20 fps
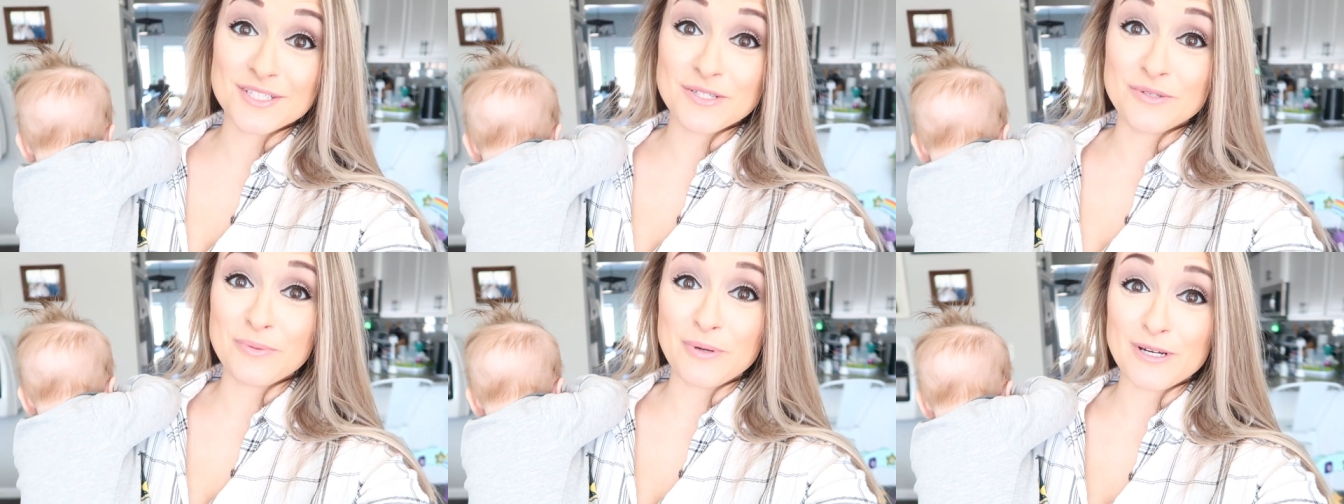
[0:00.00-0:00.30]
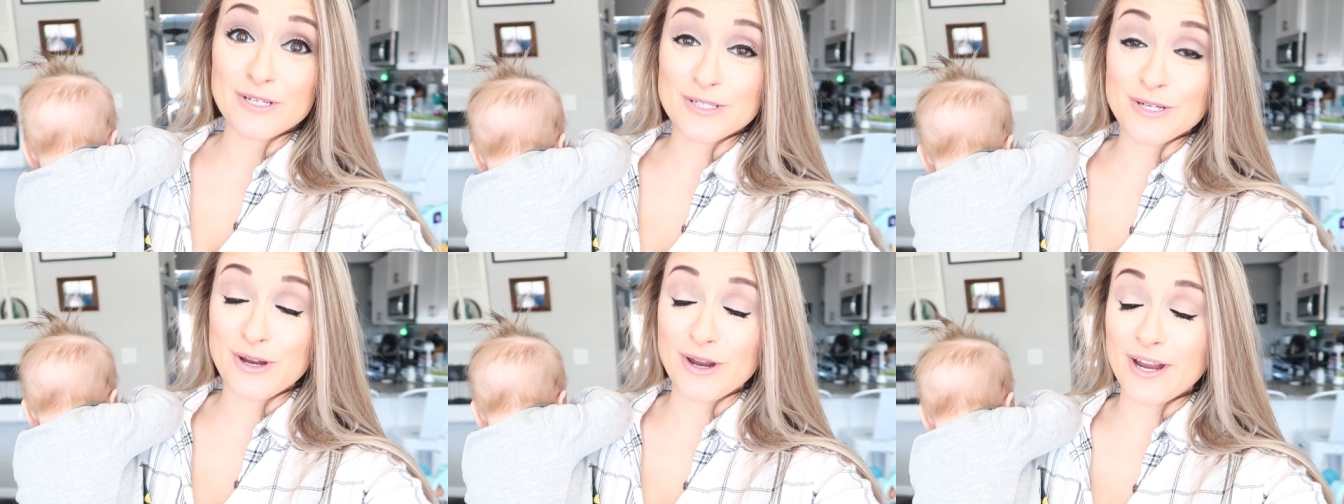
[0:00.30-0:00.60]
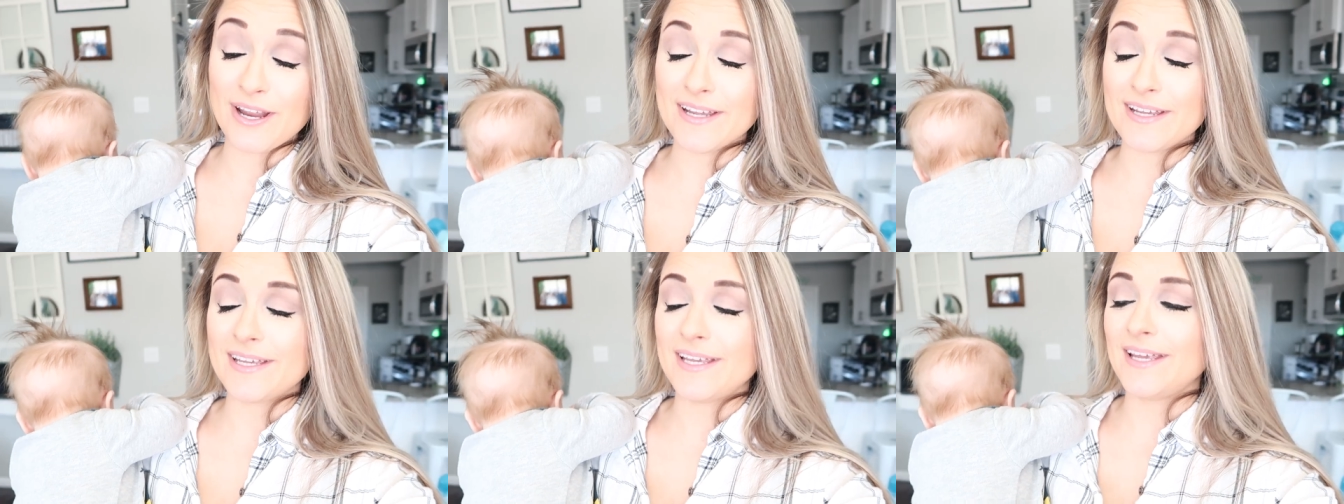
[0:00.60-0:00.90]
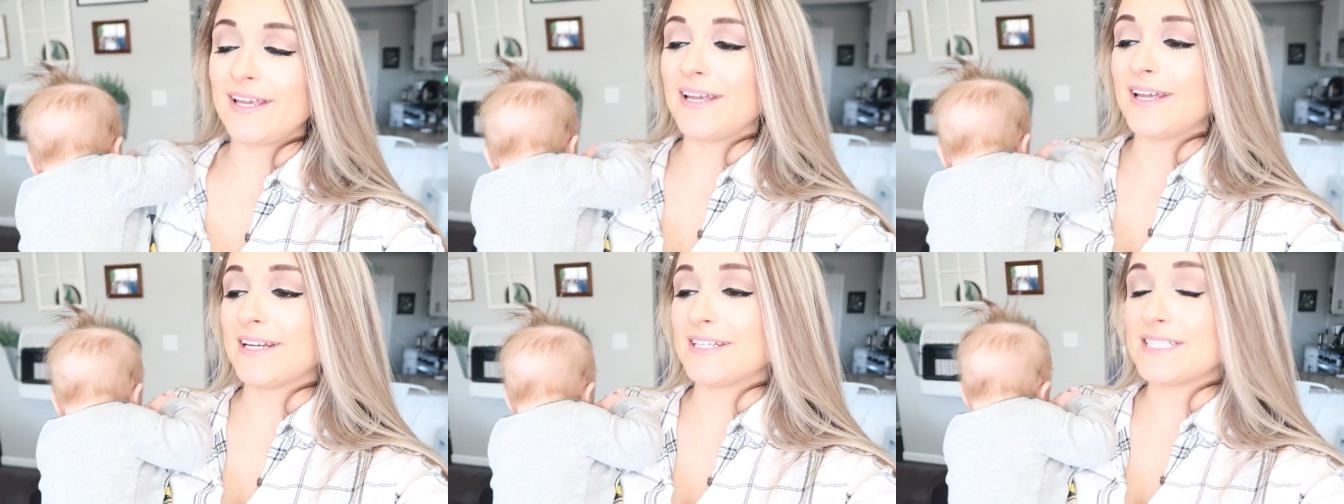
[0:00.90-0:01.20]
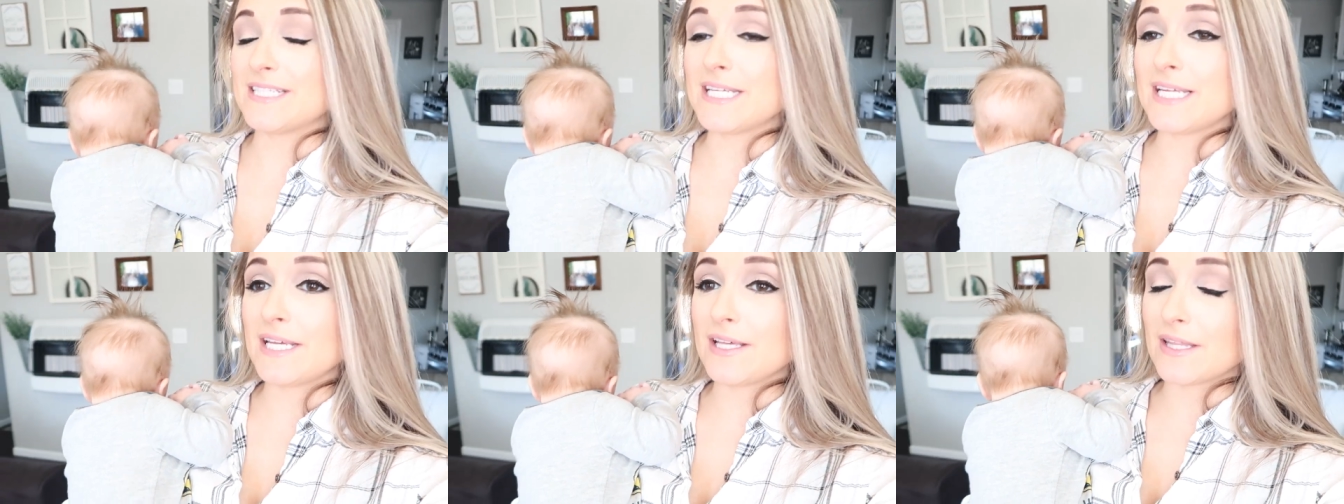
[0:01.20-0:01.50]
super cranky
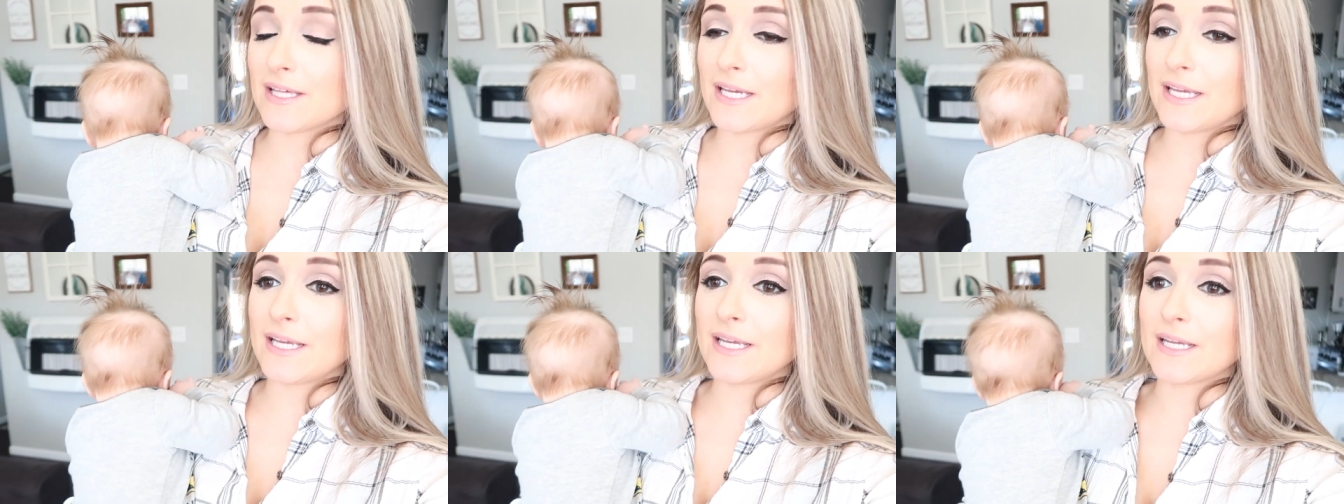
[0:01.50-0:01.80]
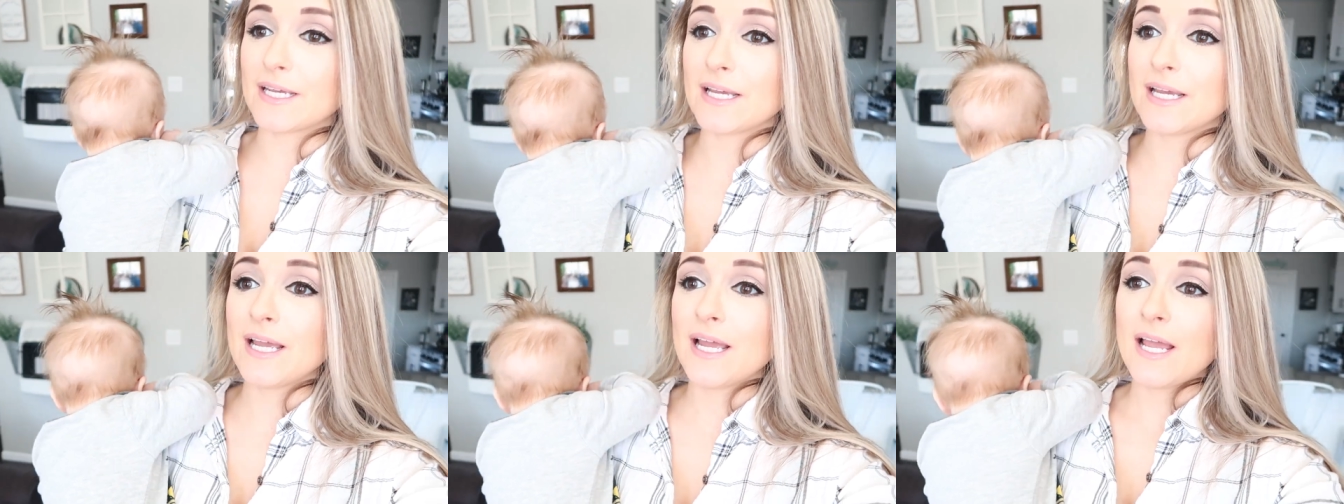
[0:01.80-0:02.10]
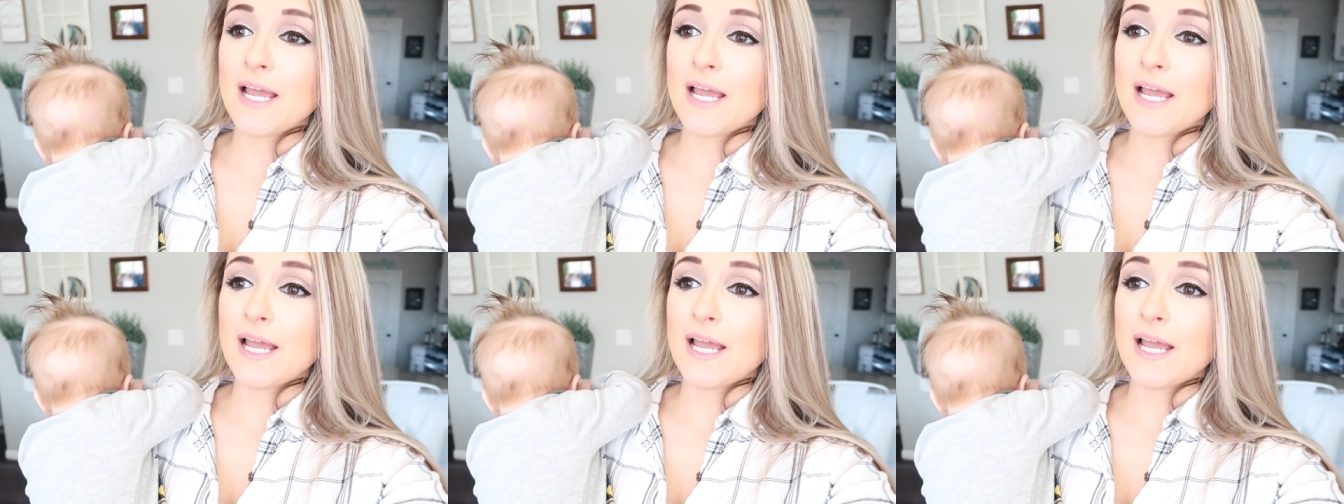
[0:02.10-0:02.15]
and teething,